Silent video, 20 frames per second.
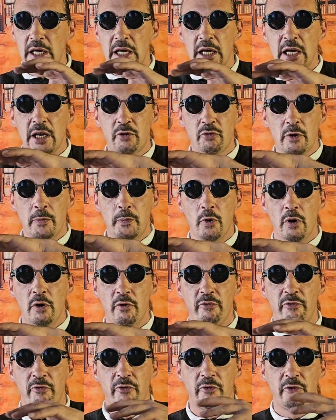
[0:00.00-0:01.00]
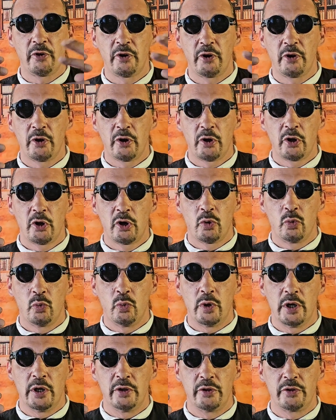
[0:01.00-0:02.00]
our grip off
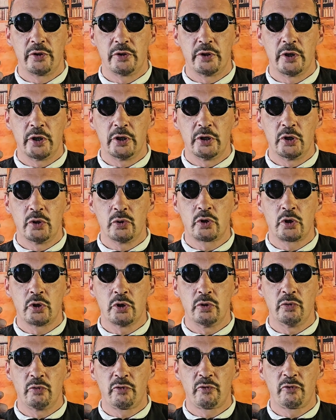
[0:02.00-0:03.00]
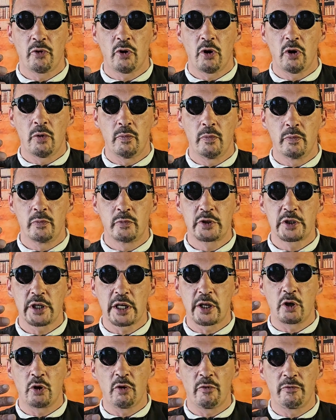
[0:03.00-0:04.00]
with the yuku from
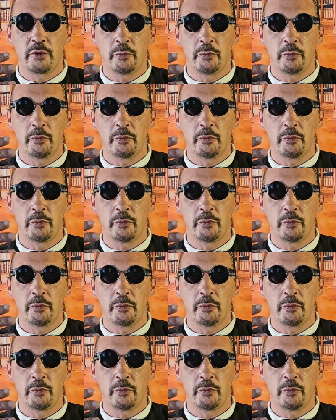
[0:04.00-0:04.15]
shaking off the